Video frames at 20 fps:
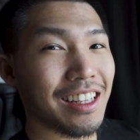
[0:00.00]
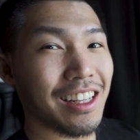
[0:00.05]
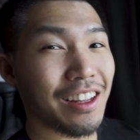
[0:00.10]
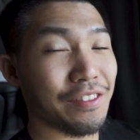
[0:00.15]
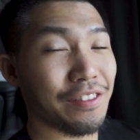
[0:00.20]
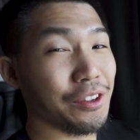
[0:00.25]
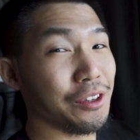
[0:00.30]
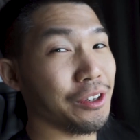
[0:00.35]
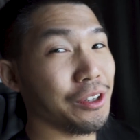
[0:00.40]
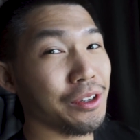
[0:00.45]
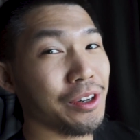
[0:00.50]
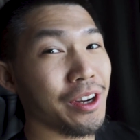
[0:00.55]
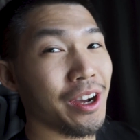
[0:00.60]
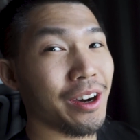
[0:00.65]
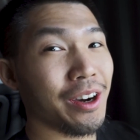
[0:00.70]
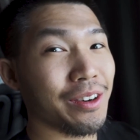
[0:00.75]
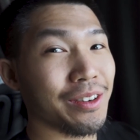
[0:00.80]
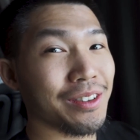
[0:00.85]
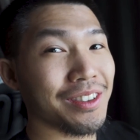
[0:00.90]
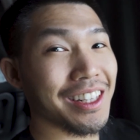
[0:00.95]
If you do
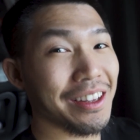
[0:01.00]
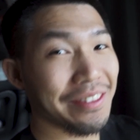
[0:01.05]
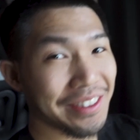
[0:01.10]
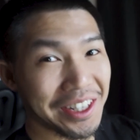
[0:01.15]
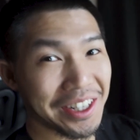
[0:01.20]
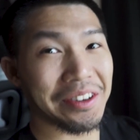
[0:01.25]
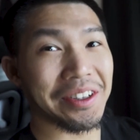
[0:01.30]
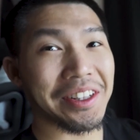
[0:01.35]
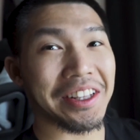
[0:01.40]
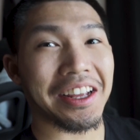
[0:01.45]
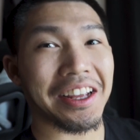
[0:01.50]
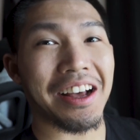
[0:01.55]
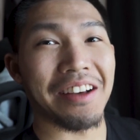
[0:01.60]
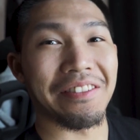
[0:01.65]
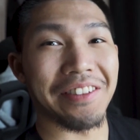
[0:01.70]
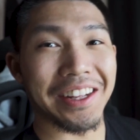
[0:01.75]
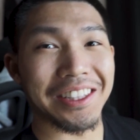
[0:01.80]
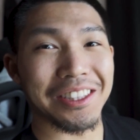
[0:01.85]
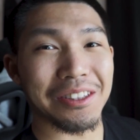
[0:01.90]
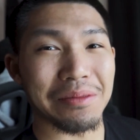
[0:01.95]
know, let me know in the
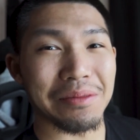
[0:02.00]
comments.